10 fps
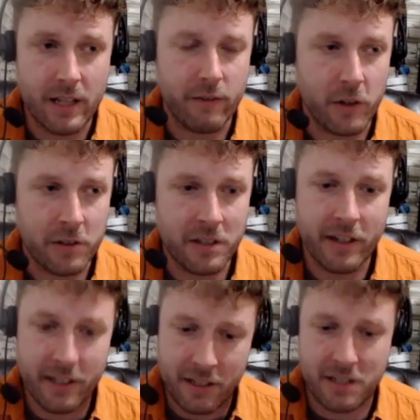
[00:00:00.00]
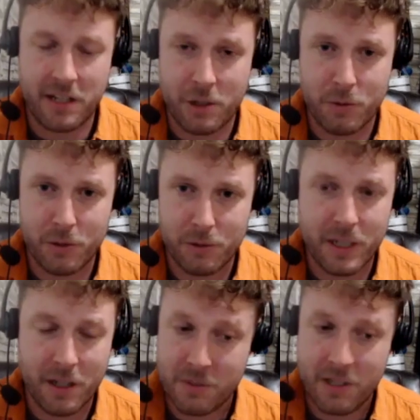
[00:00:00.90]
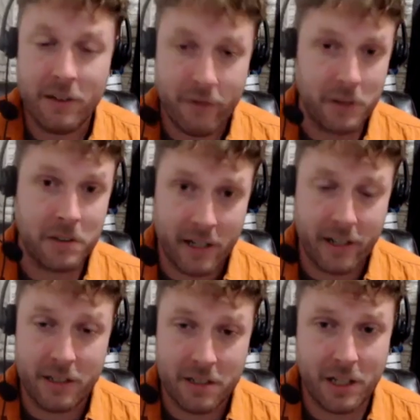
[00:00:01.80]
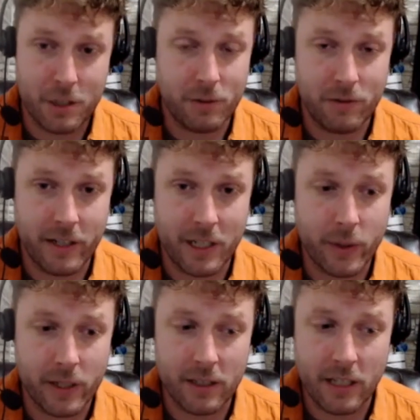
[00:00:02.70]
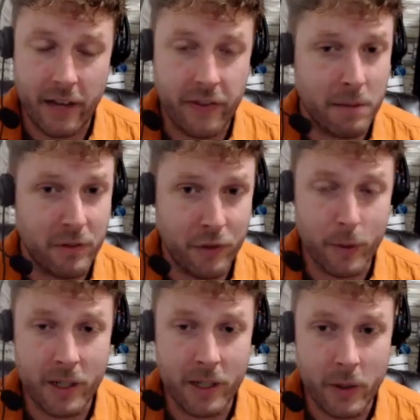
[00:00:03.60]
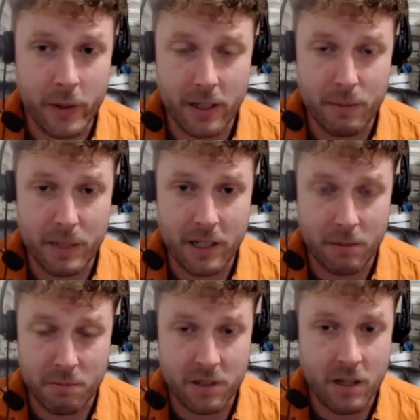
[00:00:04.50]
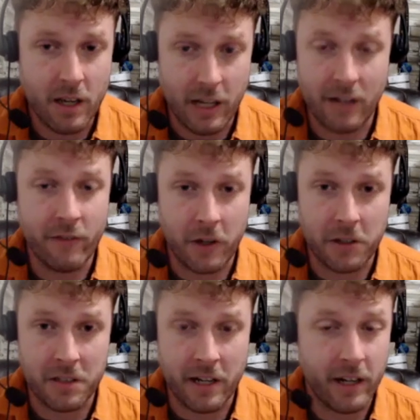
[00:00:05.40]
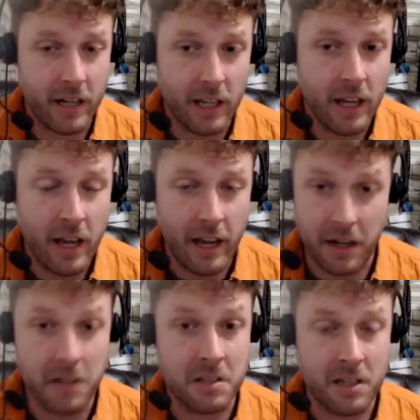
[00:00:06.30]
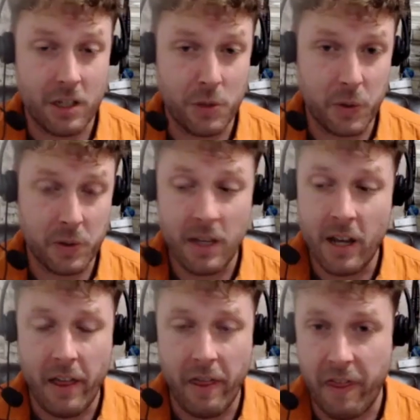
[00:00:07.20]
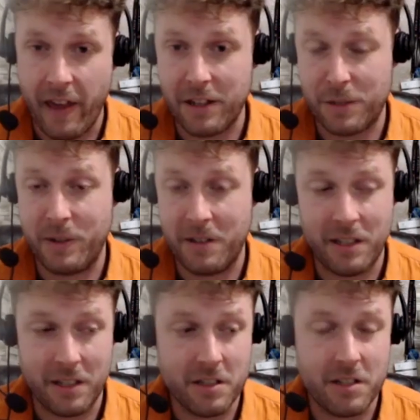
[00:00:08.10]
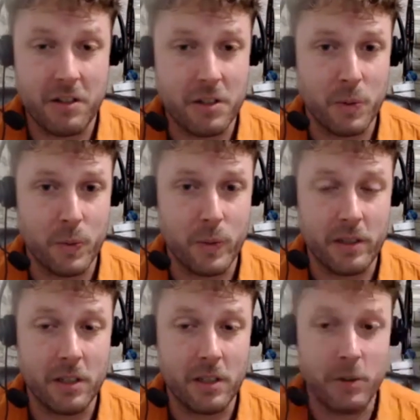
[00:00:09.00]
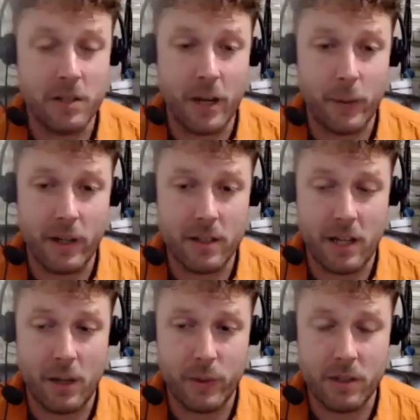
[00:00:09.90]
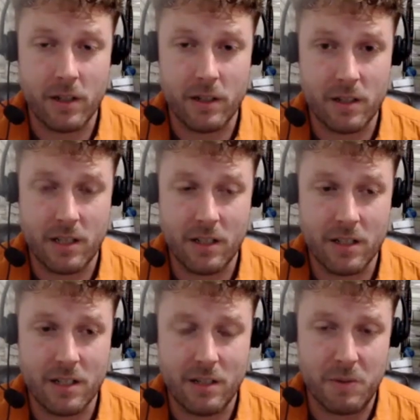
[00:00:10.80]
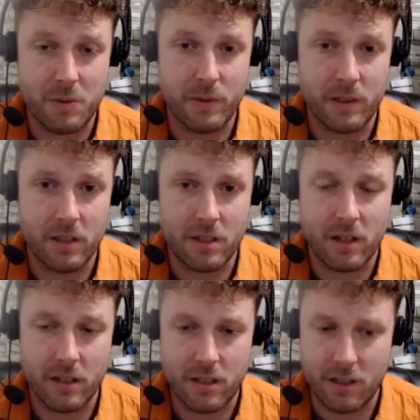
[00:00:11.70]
Voluntary and scheduled becomes involuntary and scheduled very quickly. And then before we know it, it becomes involuntary and unscheduled. That's when things start to really go sideways and we start to see the seams really start